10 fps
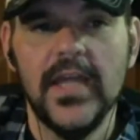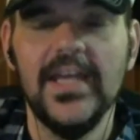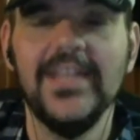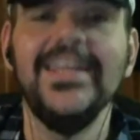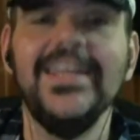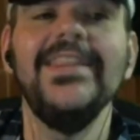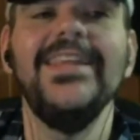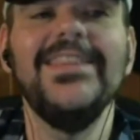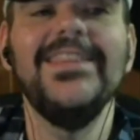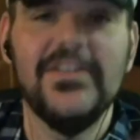And
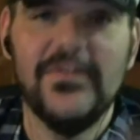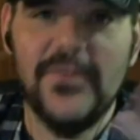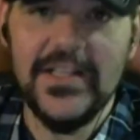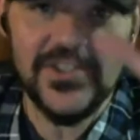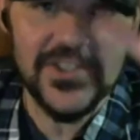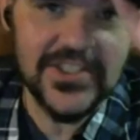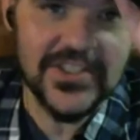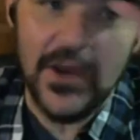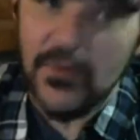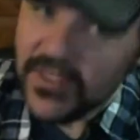in their defense,
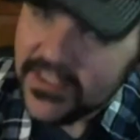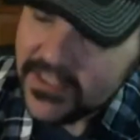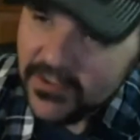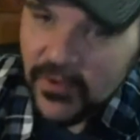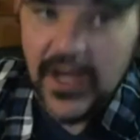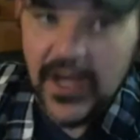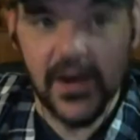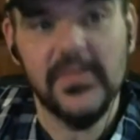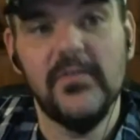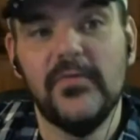
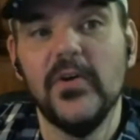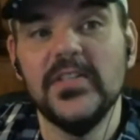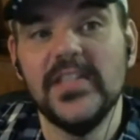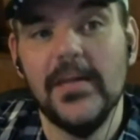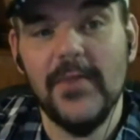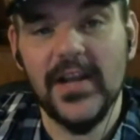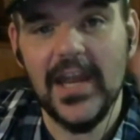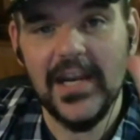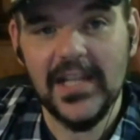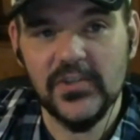the first time I got
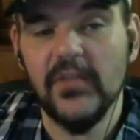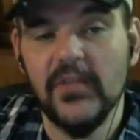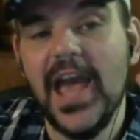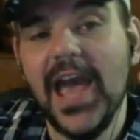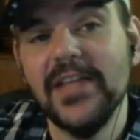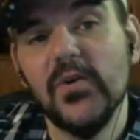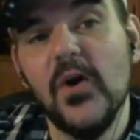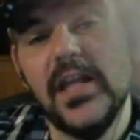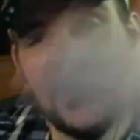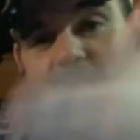it, so I had to go
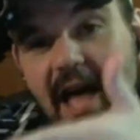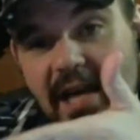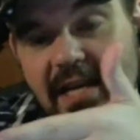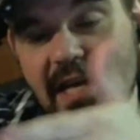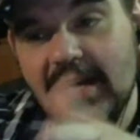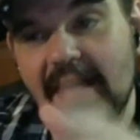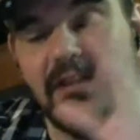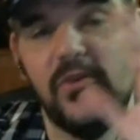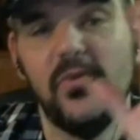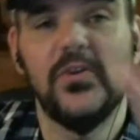online and I had to
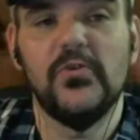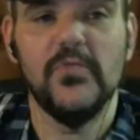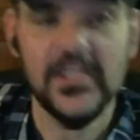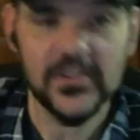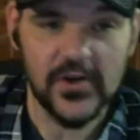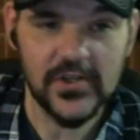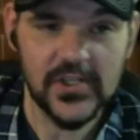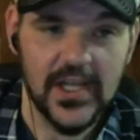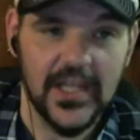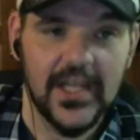do a little
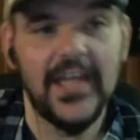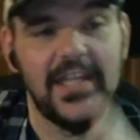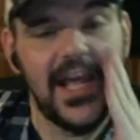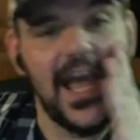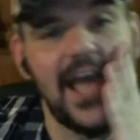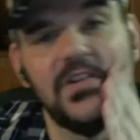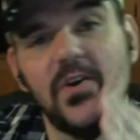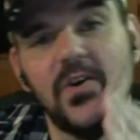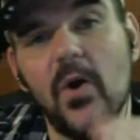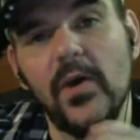research, and then I had to
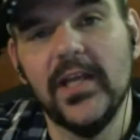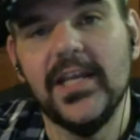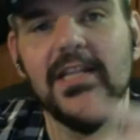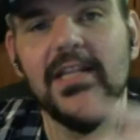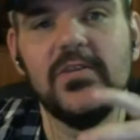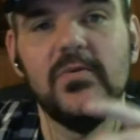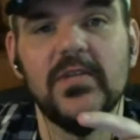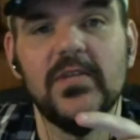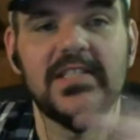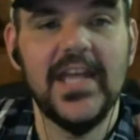go like into the
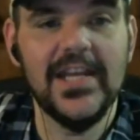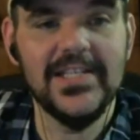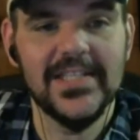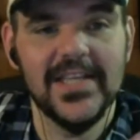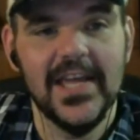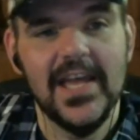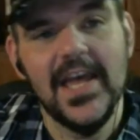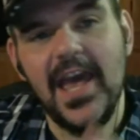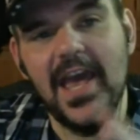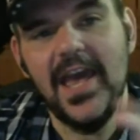settings
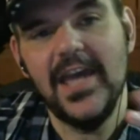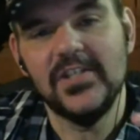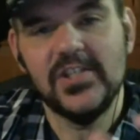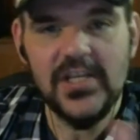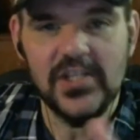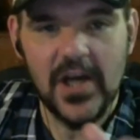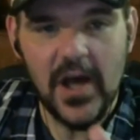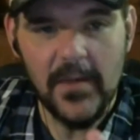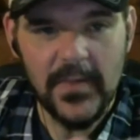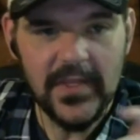and change it
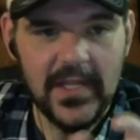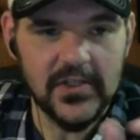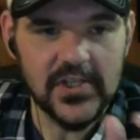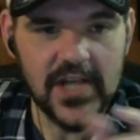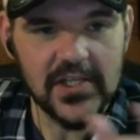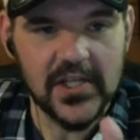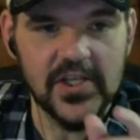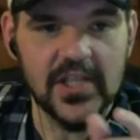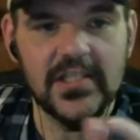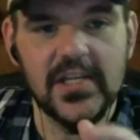up, and then
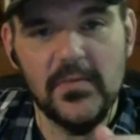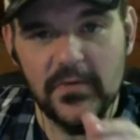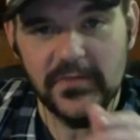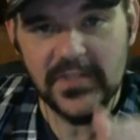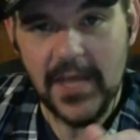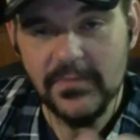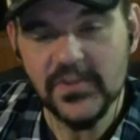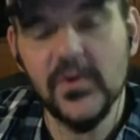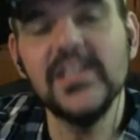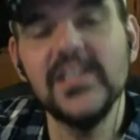adjust the number of steps.
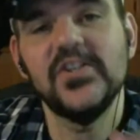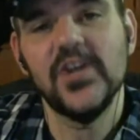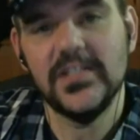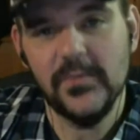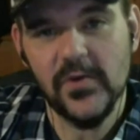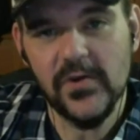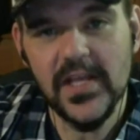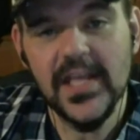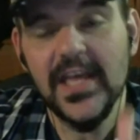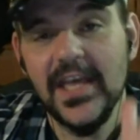So it is adjustable.
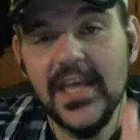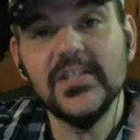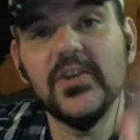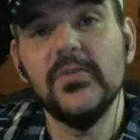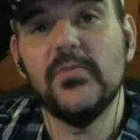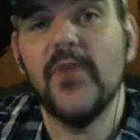It is a good